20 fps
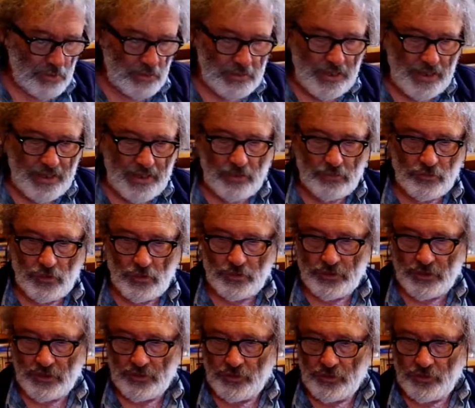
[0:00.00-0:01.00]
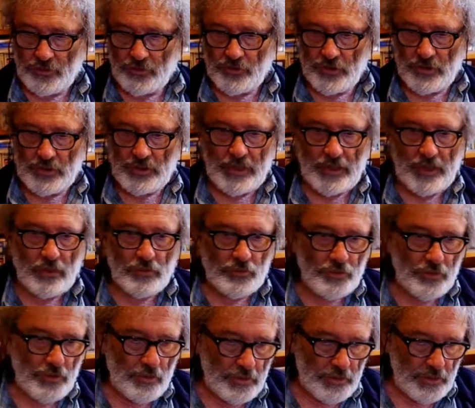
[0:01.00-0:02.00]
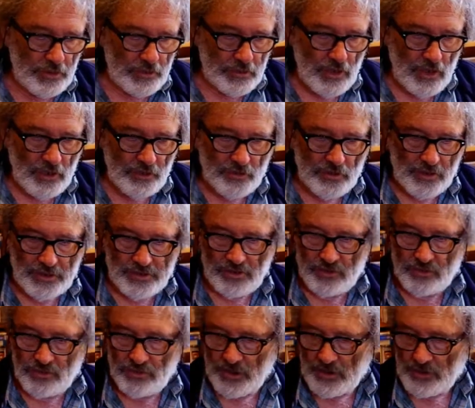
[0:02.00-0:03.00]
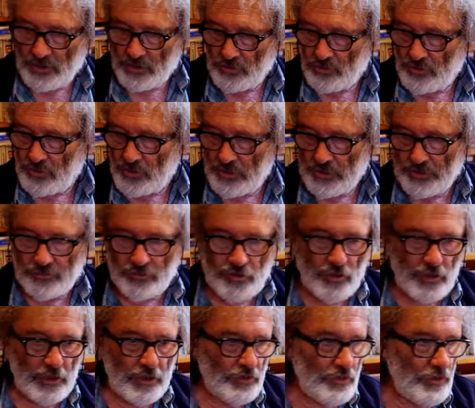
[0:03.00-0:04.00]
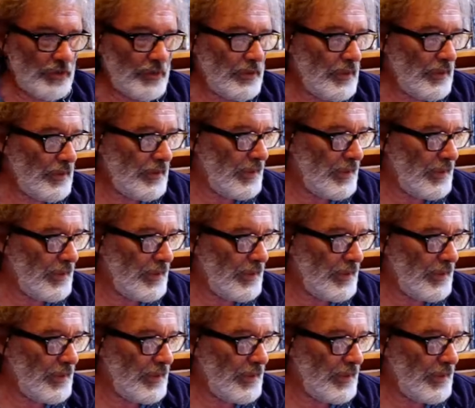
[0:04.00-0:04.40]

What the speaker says: layout, not a DCC layout, so I need isolated sections to leave trains in. I